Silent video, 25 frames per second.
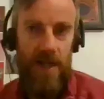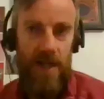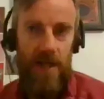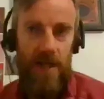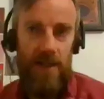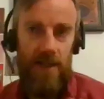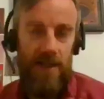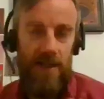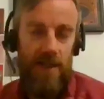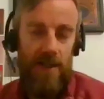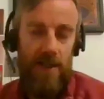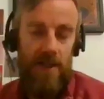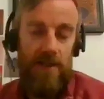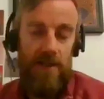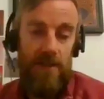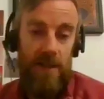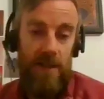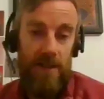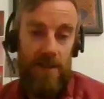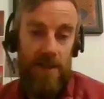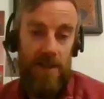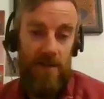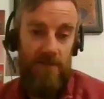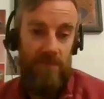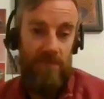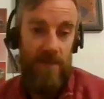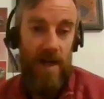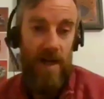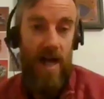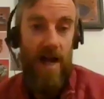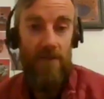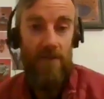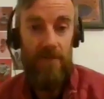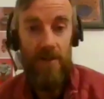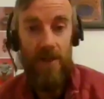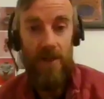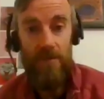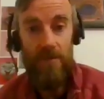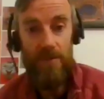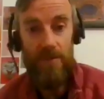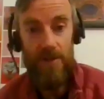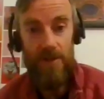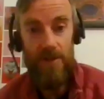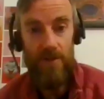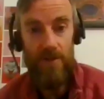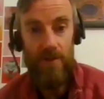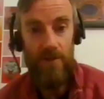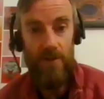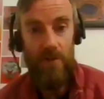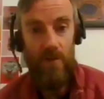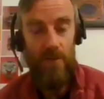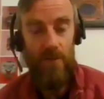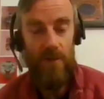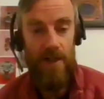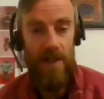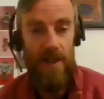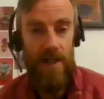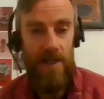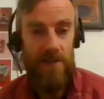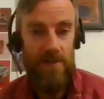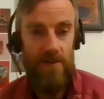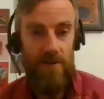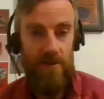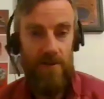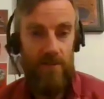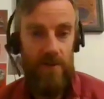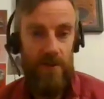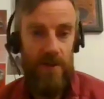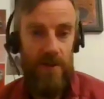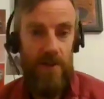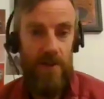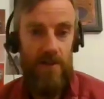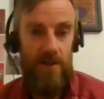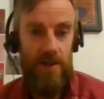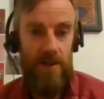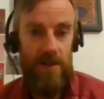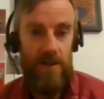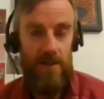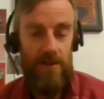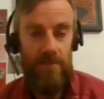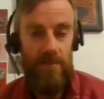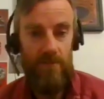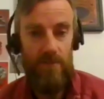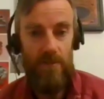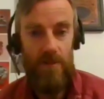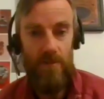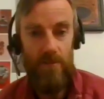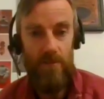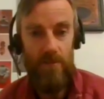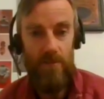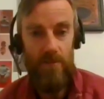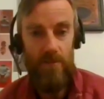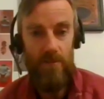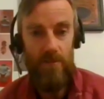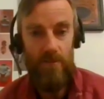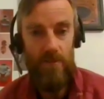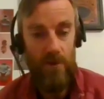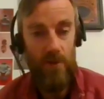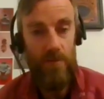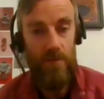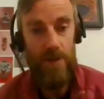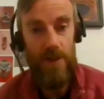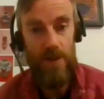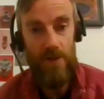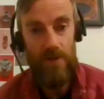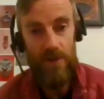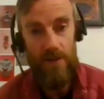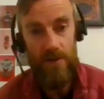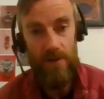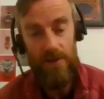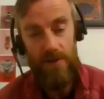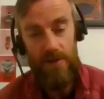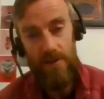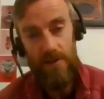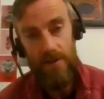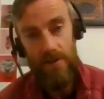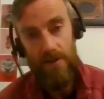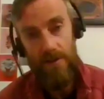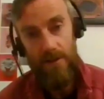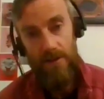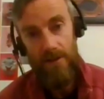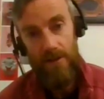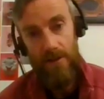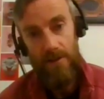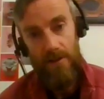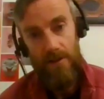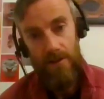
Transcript: tackling that have not been done over the last number of years that could be introduced?